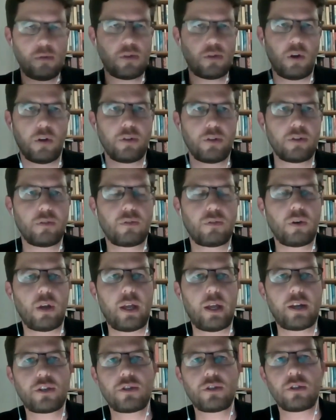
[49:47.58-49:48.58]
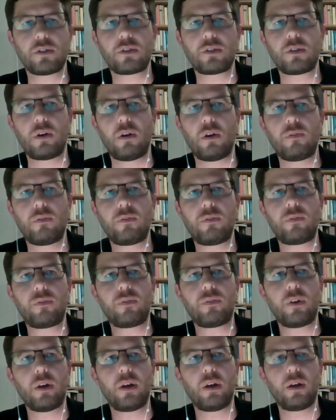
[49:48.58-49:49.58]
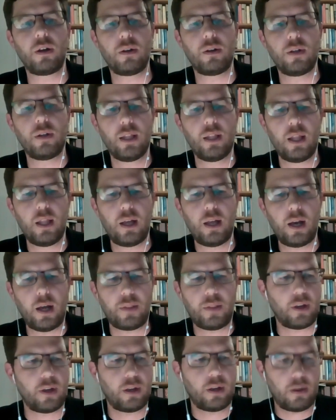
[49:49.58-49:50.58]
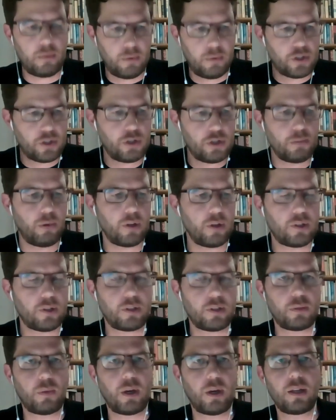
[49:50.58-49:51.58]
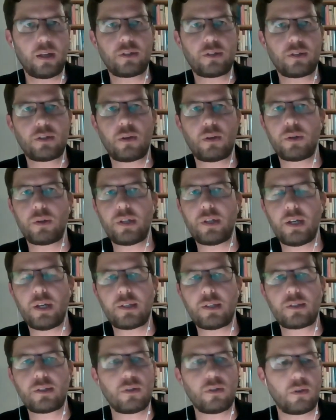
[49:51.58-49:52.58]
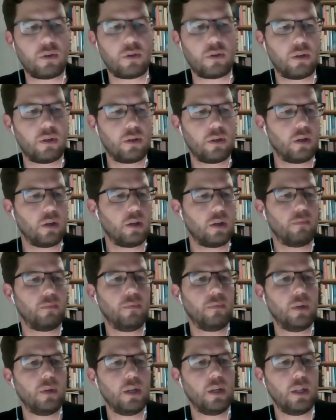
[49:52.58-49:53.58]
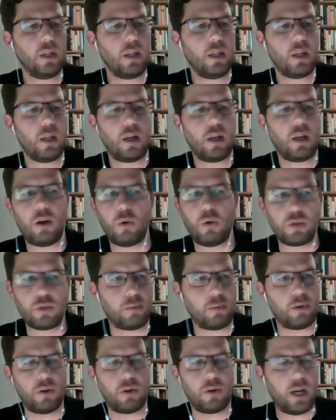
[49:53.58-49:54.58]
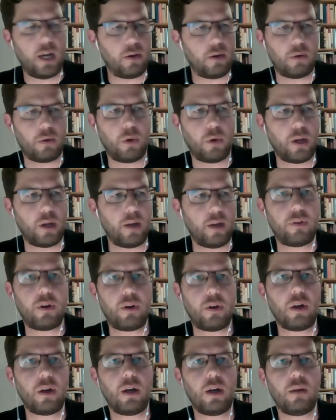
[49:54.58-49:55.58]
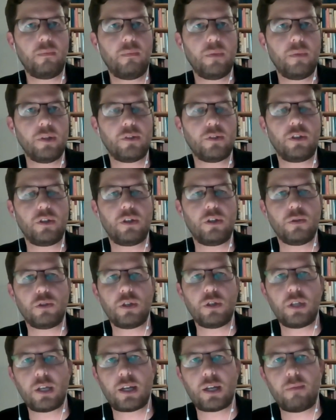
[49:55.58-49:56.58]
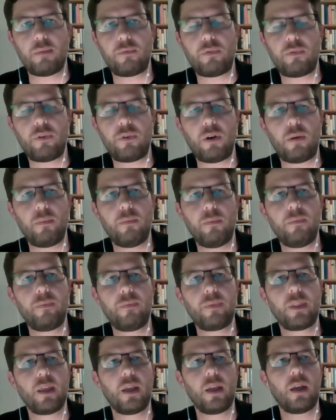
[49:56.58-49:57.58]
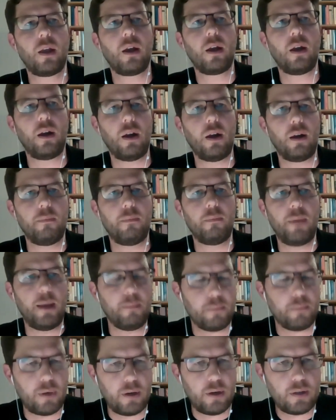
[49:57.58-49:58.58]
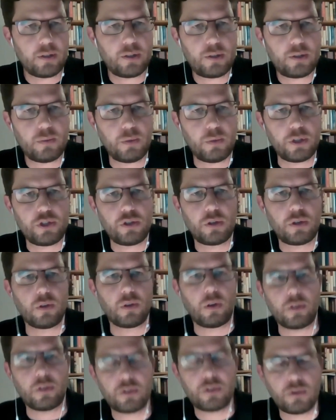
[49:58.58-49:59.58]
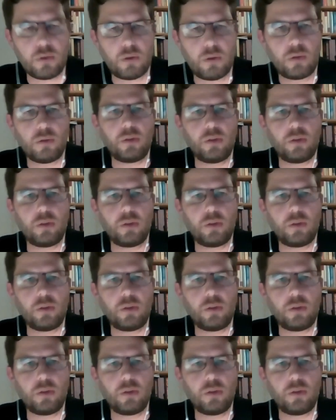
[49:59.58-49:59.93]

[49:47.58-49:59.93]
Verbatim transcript: tons of collections of uh, other Ritchie boys as well as OSS or um, OWI or whatever um, institution they come from, uh, members, which you could also